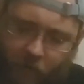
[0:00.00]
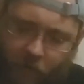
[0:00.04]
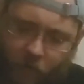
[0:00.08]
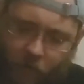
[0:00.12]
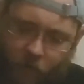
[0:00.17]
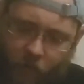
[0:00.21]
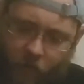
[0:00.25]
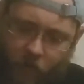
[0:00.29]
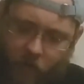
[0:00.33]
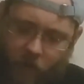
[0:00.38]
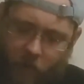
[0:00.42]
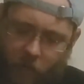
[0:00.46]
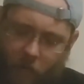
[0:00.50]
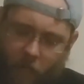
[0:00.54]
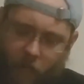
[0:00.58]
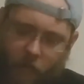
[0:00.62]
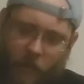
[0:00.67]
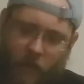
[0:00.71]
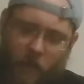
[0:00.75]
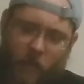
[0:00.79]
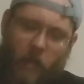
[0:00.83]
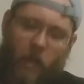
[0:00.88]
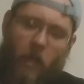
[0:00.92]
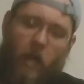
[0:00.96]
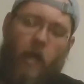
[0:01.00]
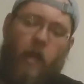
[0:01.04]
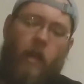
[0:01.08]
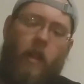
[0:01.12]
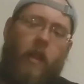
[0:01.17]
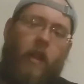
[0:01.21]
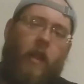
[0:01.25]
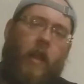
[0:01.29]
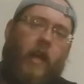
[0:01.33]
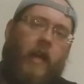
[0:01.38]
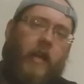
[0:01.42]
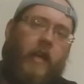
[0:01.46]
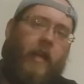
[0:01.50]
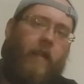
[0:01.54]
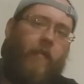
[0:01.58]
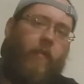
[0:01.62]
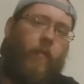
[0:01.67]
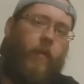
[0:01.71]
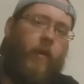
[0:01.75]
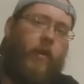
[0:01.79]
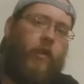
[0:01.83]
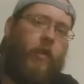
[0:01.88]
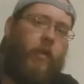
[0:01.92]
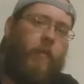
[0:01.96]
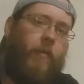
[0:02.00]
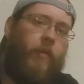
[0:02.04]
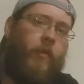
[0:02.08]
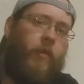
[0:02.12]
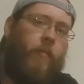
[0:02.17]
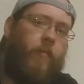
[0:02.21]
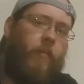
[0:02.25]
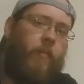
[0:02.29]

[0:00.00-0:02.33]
for the WWE Light Heavyweight Championship.